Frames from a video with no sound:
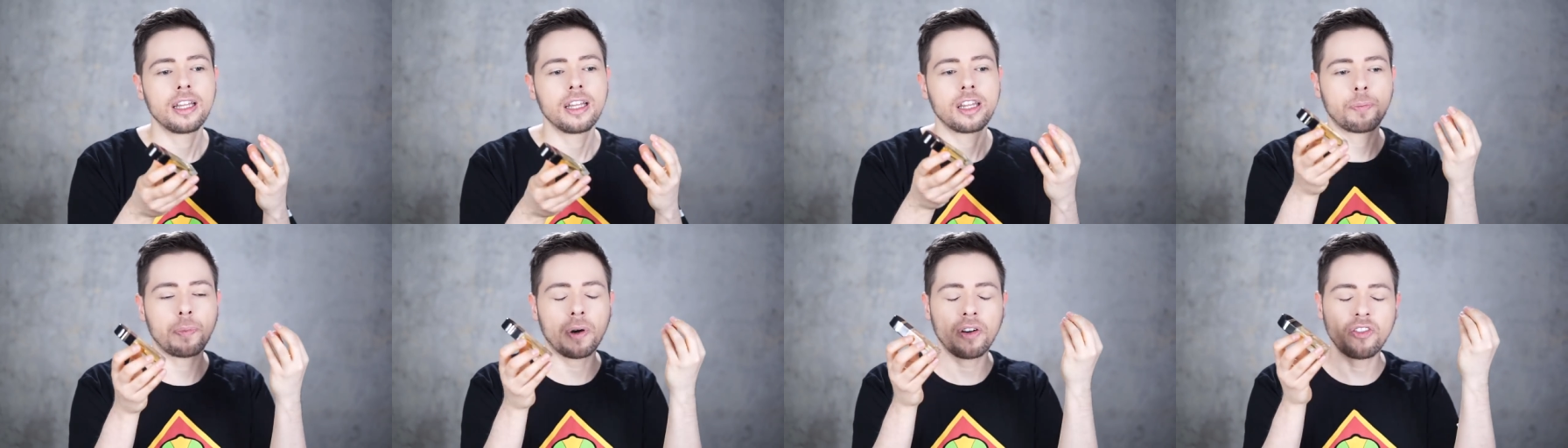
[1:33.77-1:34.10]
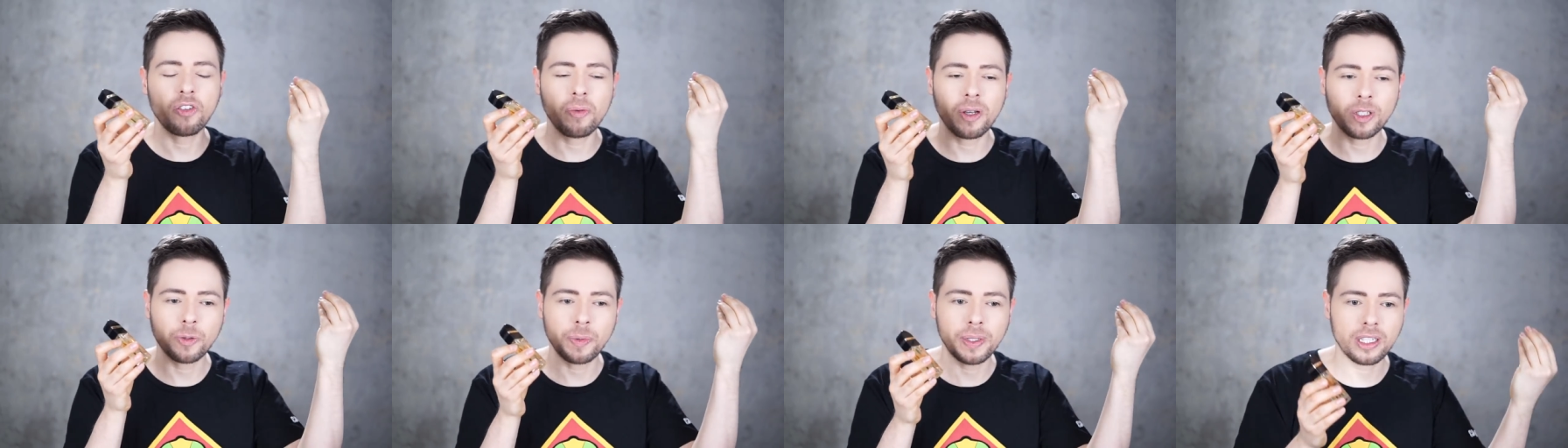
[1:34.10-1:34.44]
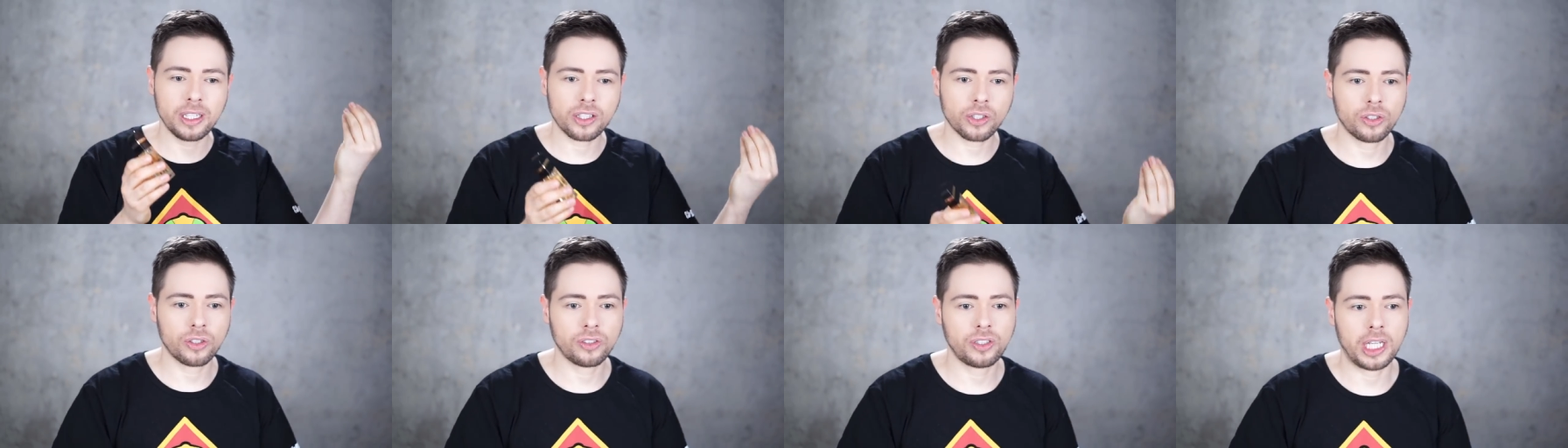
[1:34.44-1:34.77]
The perfume has been
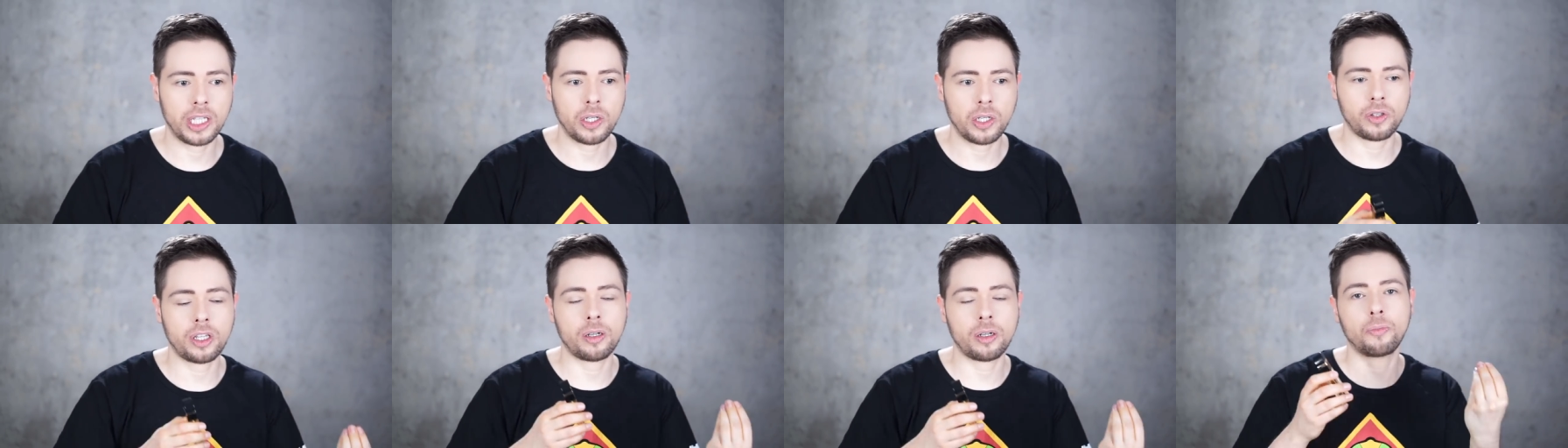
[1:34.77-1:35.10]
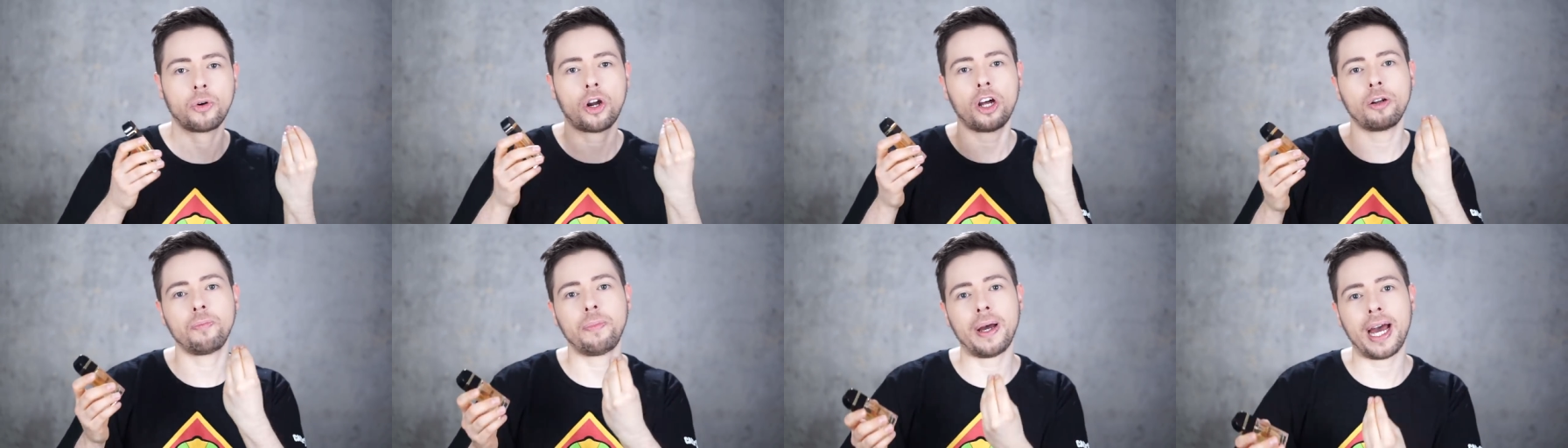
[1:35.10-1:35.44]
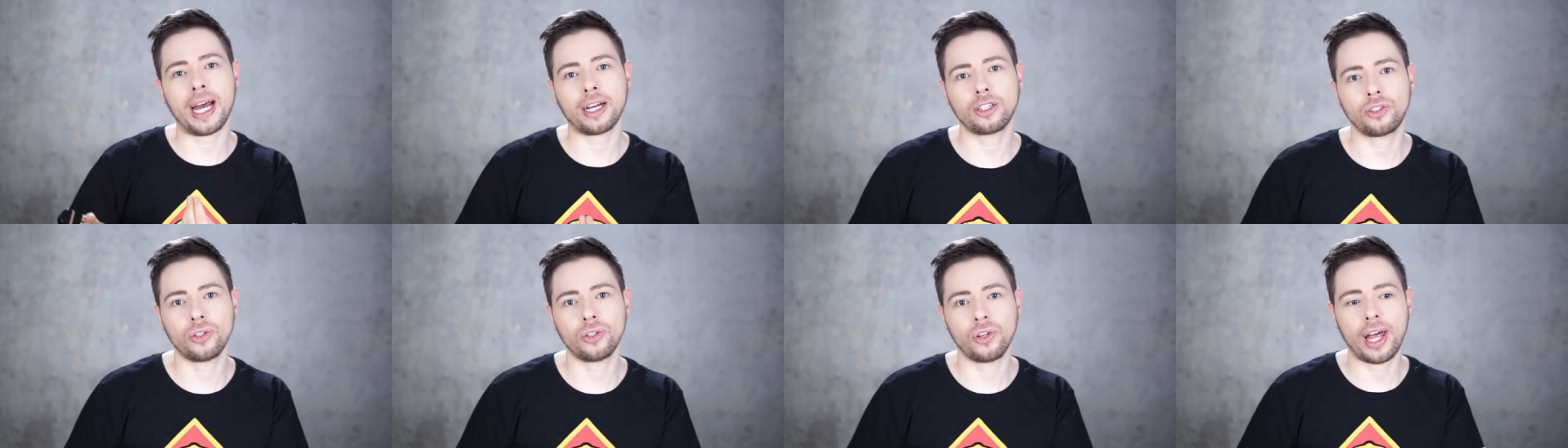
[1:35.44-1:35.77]
discontinued, then brought
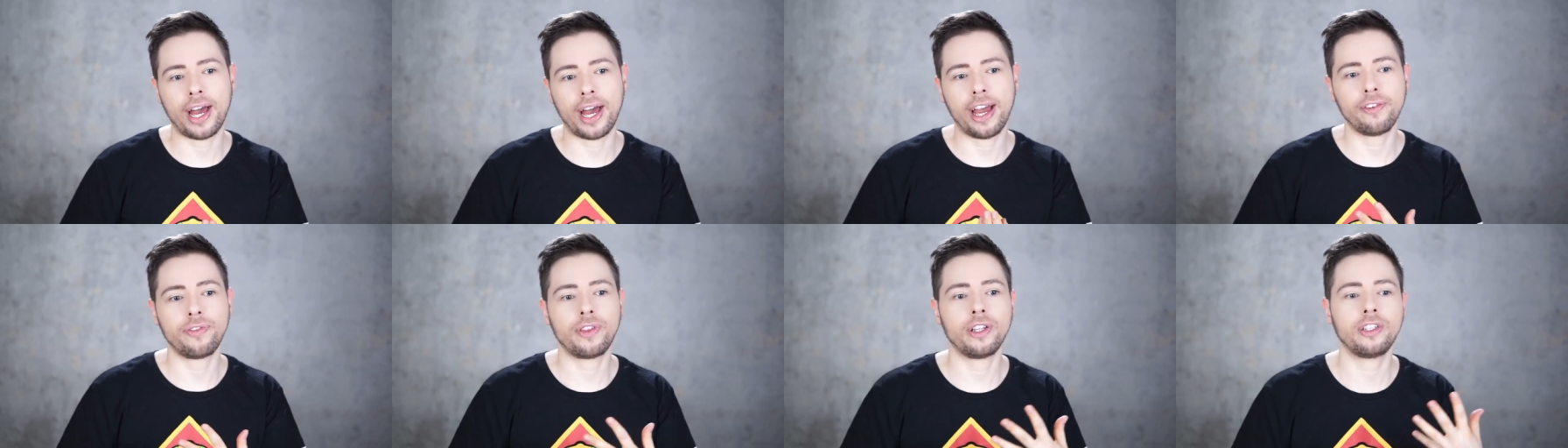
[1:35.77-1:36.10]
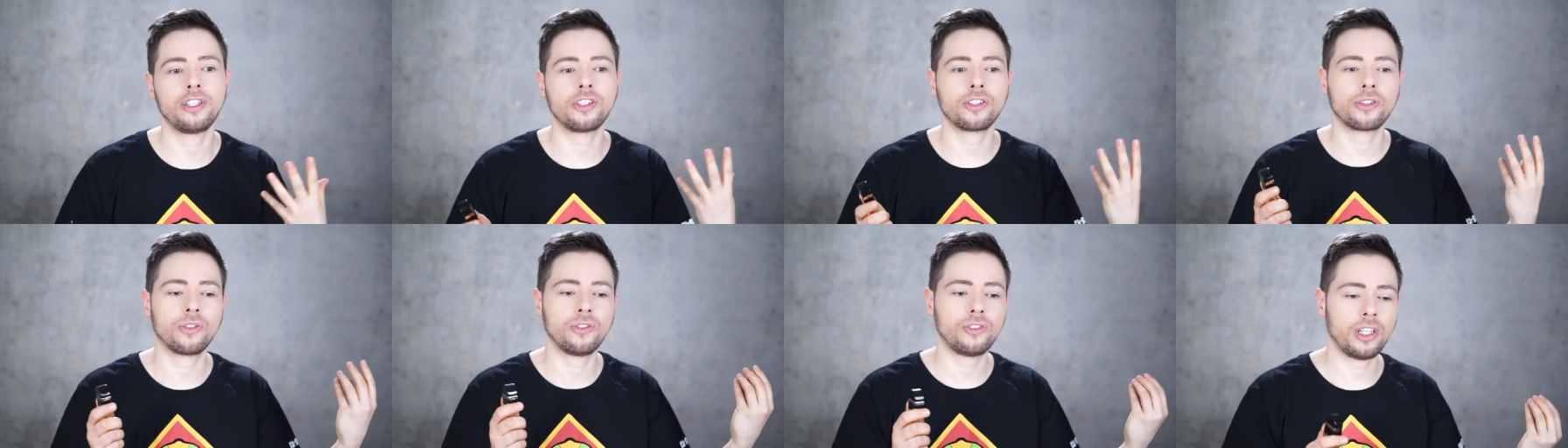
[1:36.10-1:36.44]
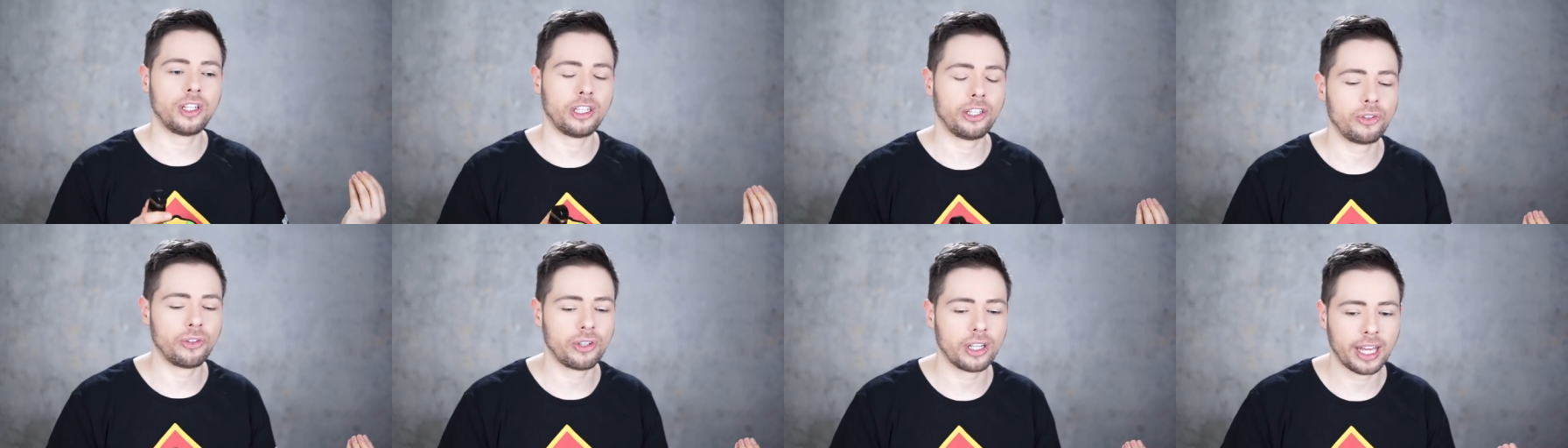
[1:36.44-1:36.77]
back to life, then
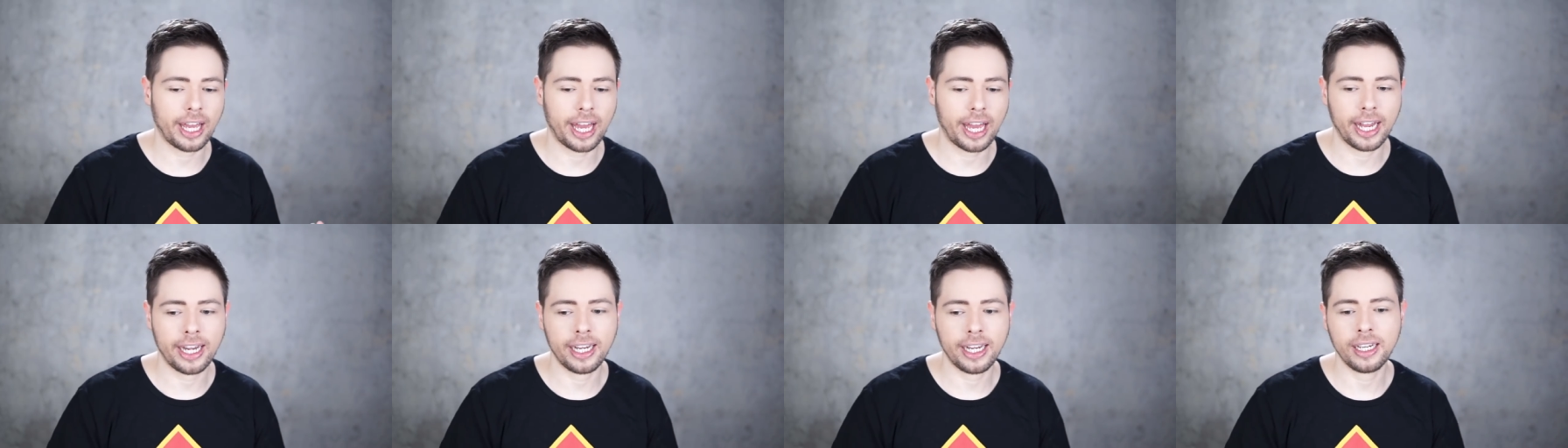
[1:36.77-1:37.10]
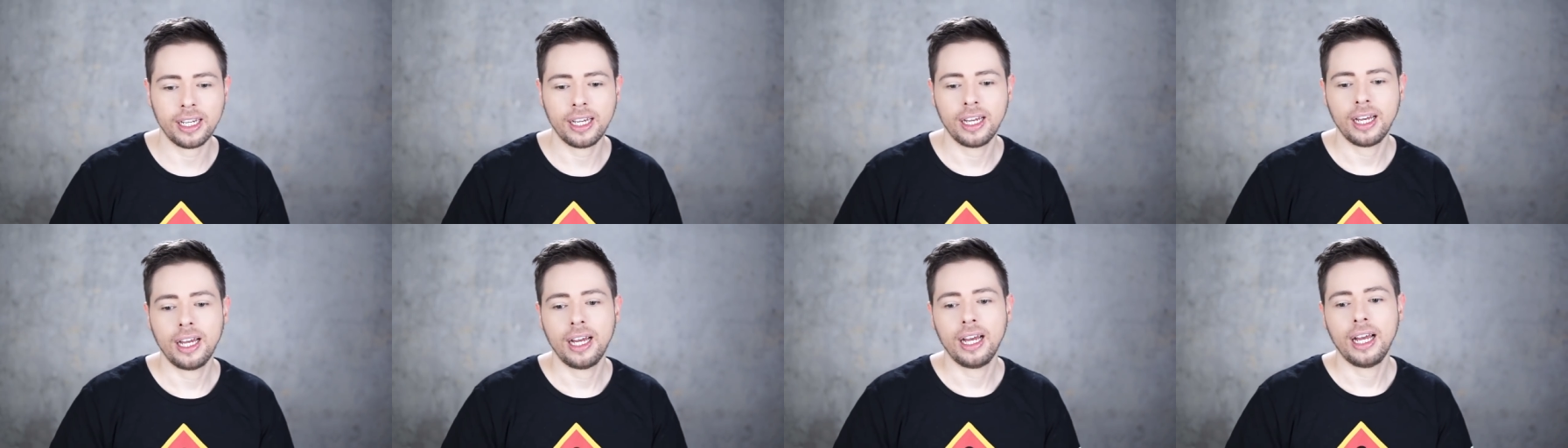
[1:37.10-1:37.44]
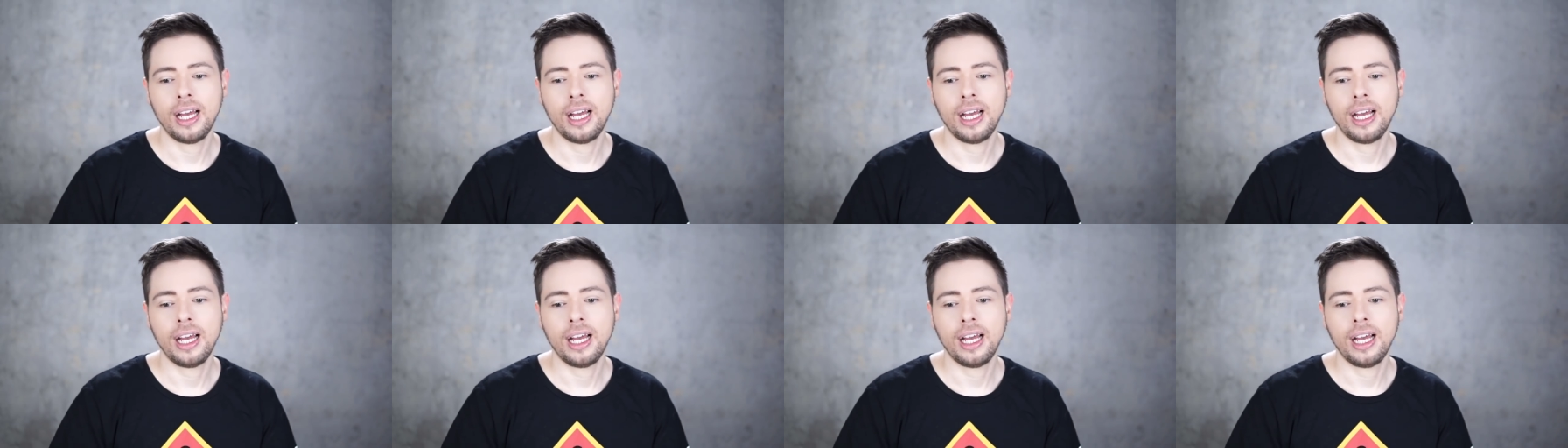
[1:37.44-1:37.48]
discontinued again.